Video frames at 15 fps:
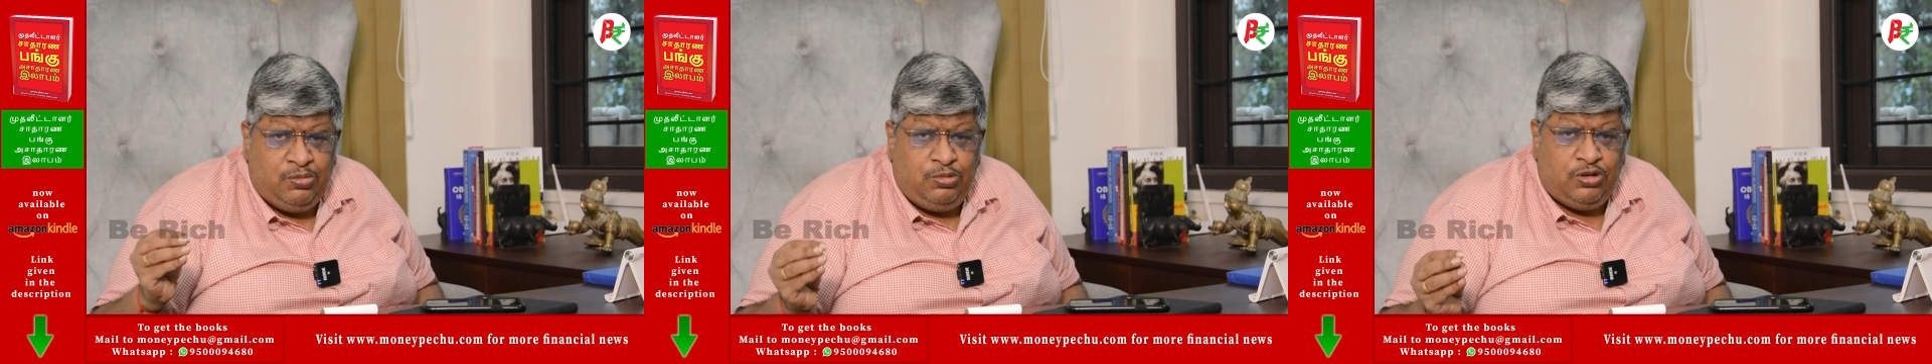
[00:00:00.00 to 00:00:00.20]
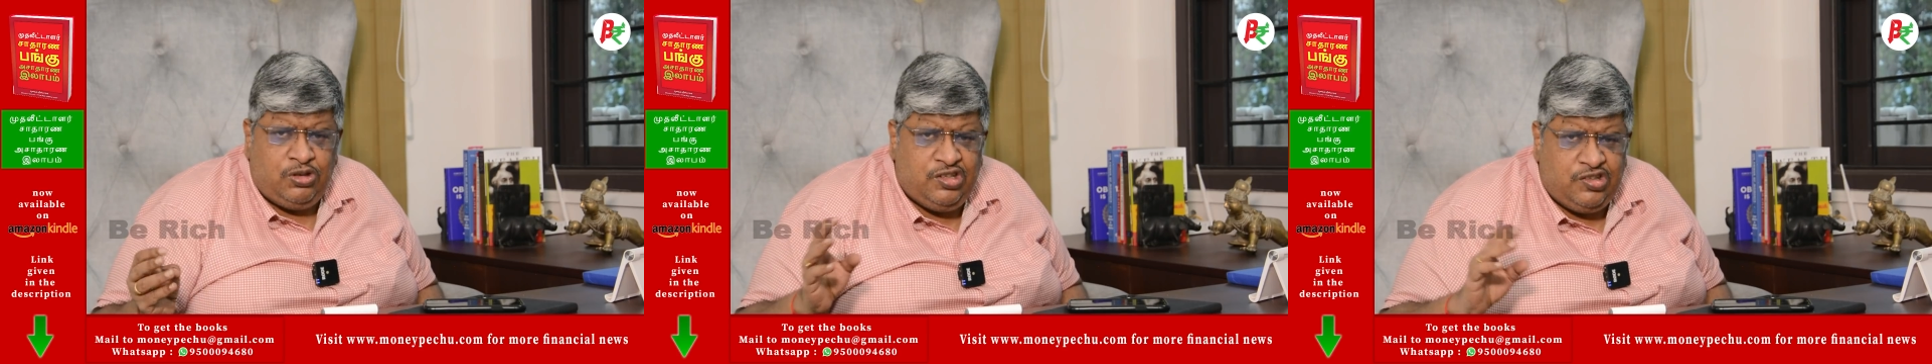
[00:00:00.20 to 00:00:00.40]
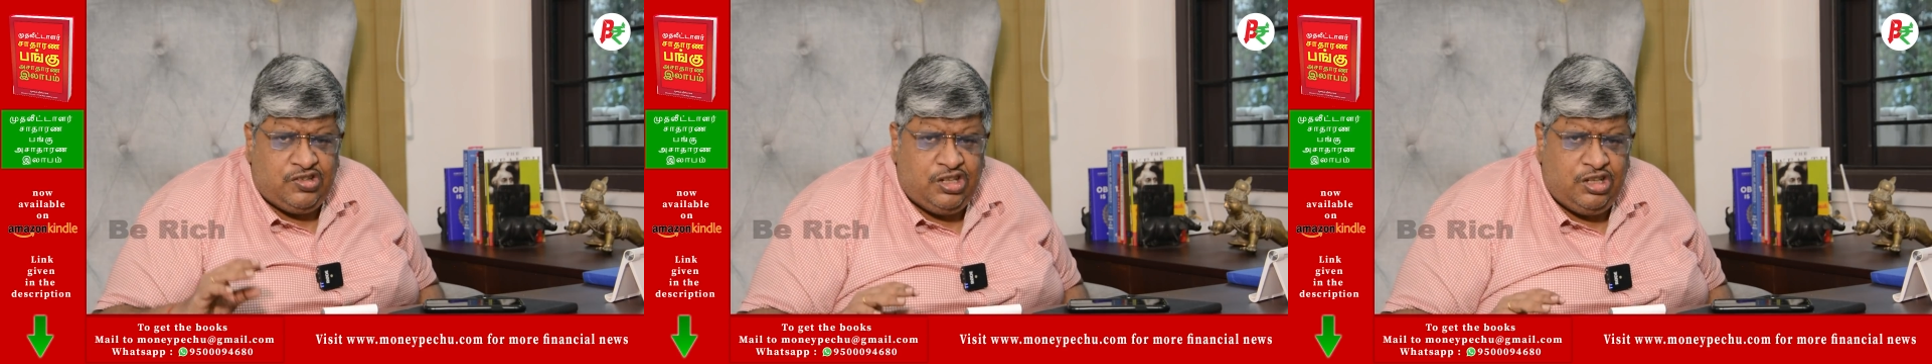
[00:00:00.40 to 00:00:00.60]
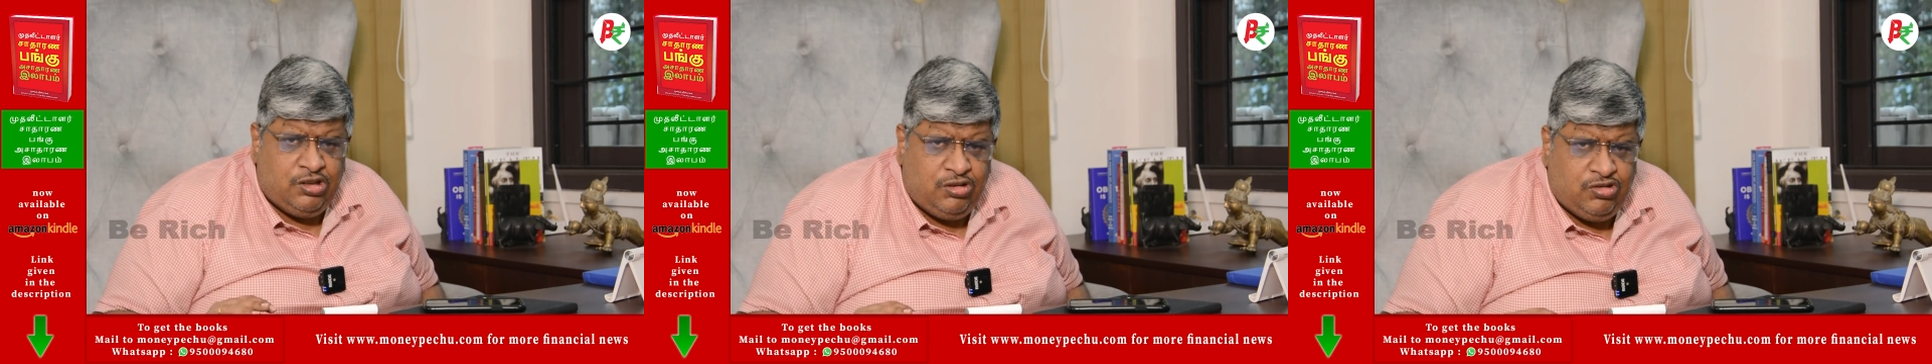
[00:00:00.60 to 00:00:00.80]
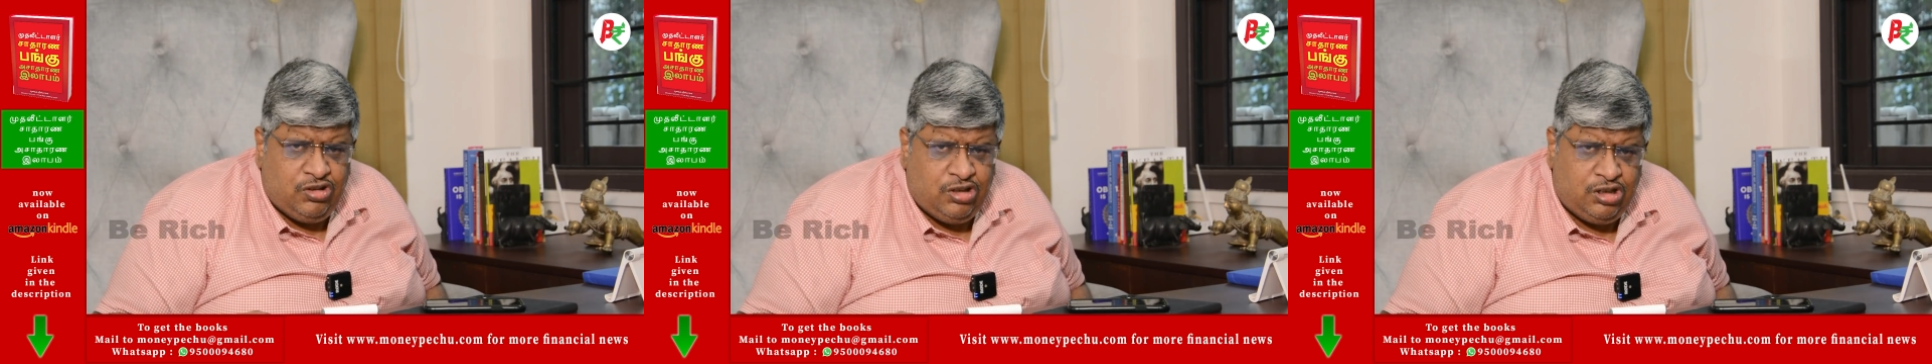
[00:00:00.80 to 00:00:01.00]
about
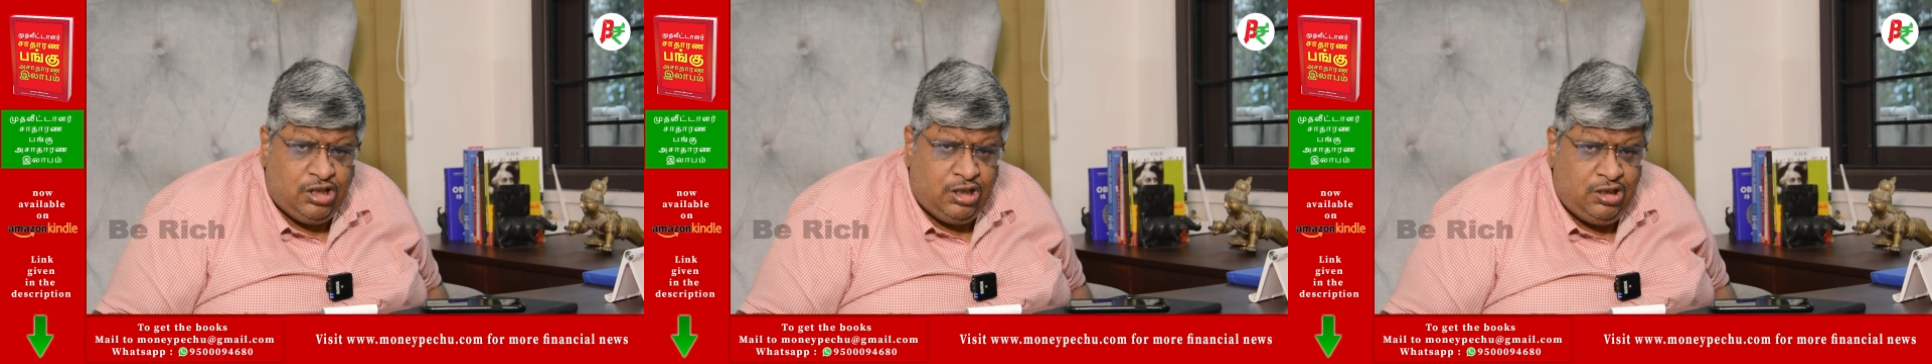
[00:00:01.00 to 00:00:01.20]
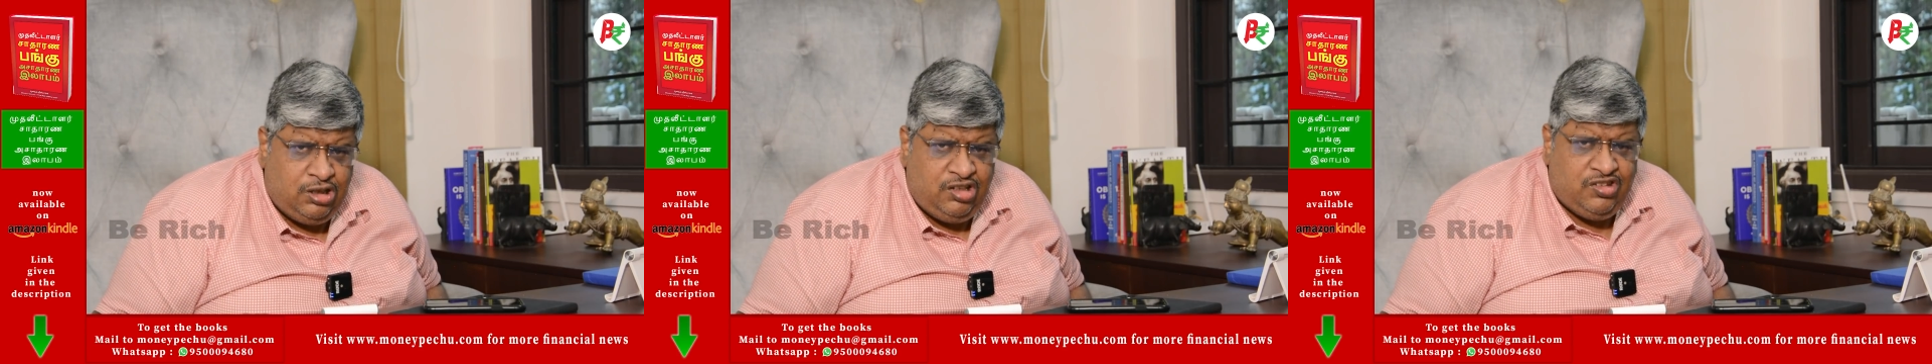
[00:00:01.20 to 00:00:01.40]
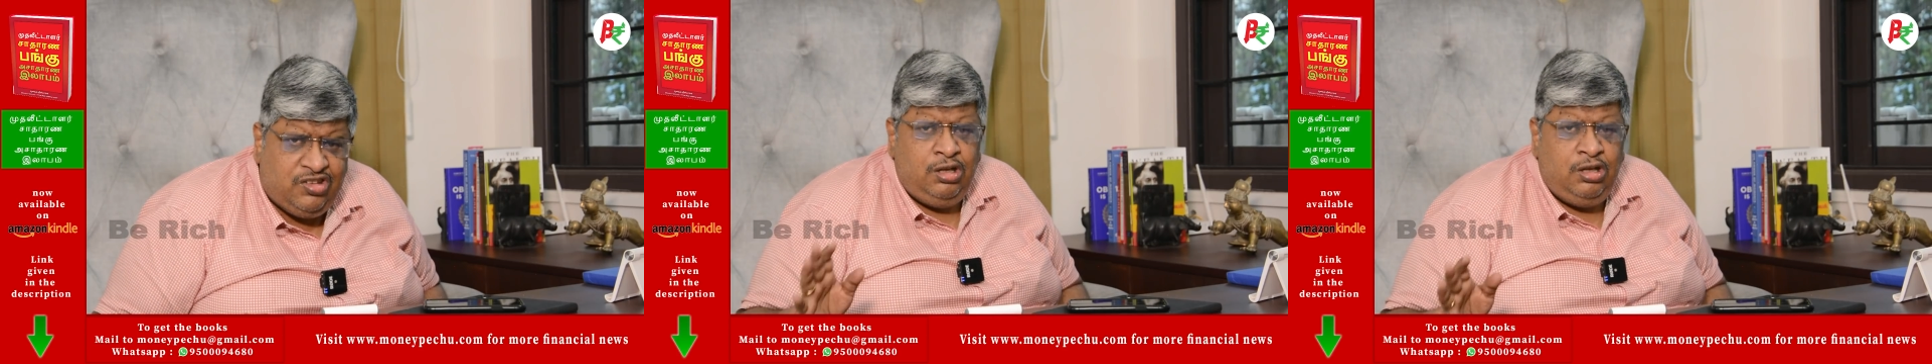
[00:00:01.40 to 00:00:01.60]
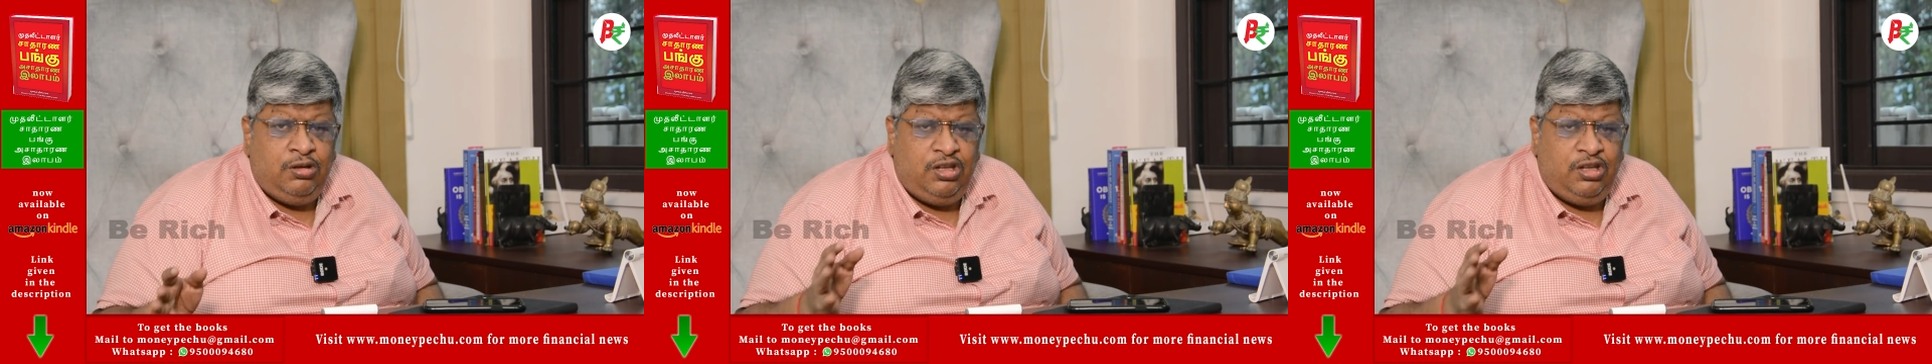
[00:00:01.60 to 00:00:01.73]
$60,000.